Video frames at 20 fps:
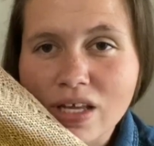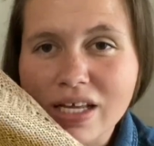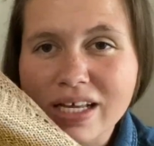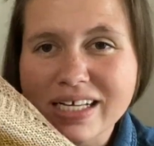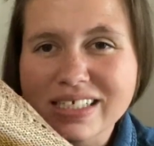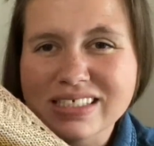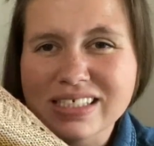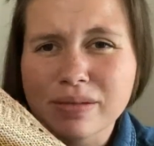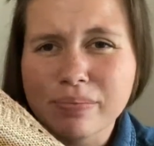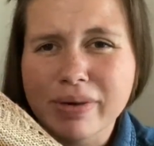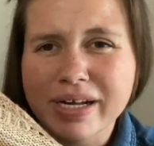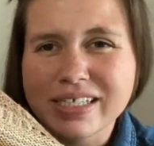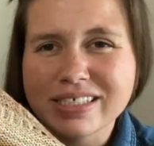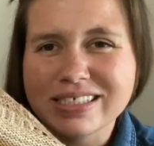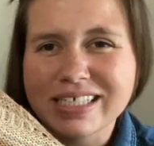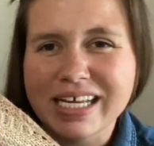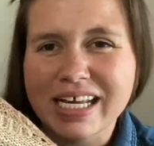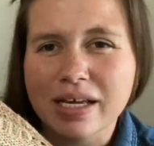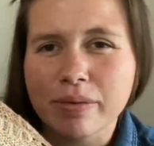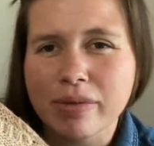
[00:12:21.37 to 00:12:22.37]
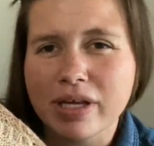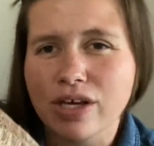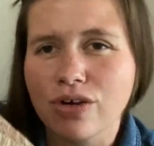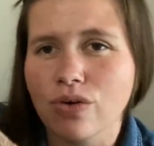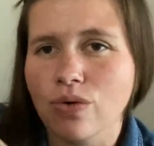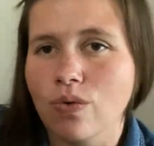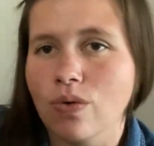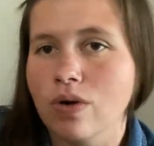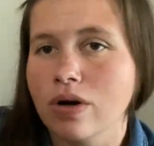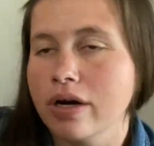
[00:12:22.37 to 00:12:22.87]
Is it by TAMY
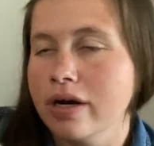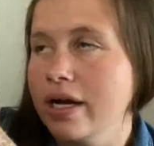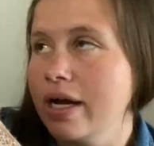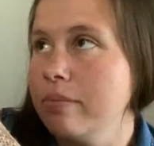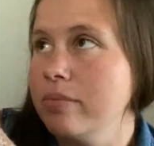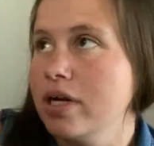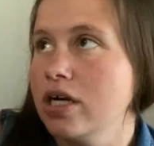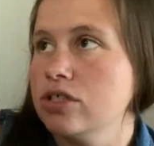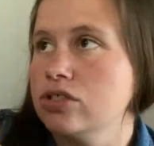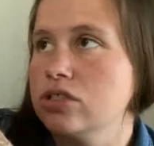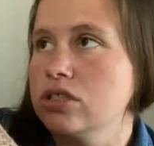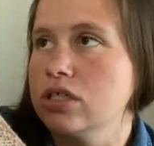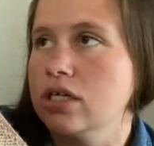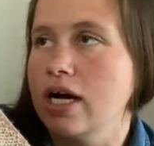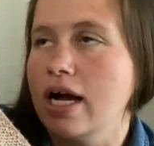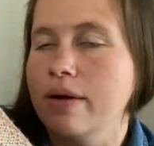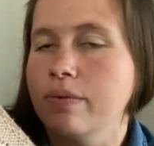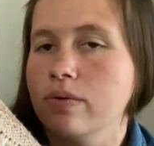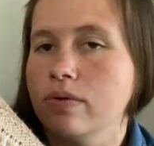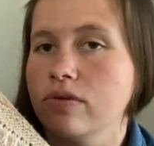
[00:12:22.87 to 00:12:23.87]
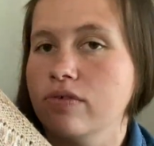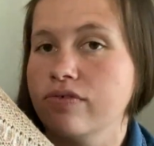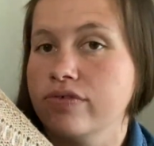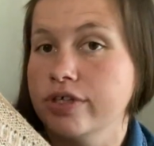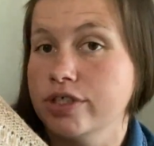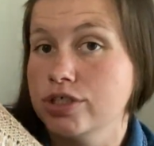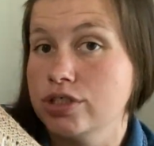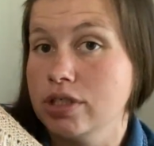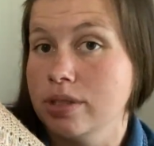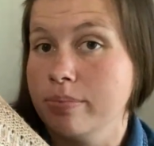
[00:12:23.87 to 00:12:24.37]
GORE? I'm not sure. I will for
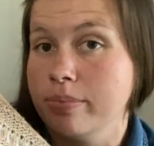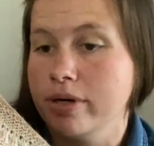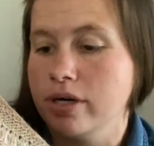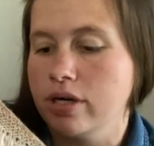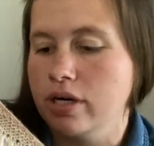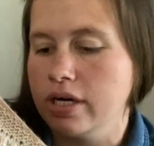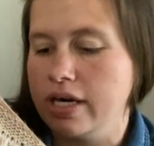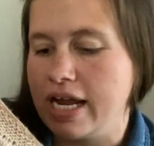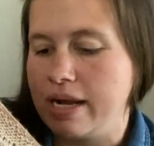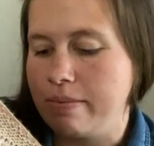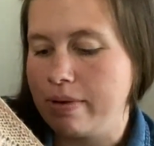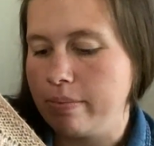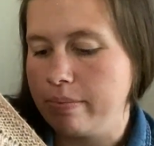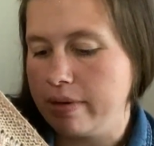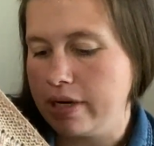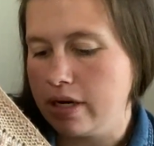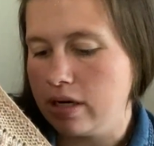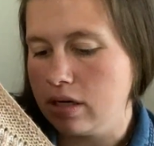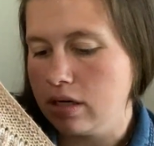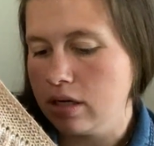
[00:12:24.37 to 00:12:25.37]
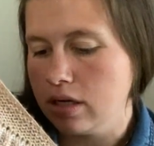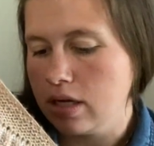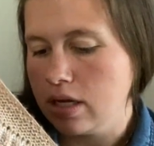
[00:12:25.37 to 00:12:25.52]
sure put her name up here.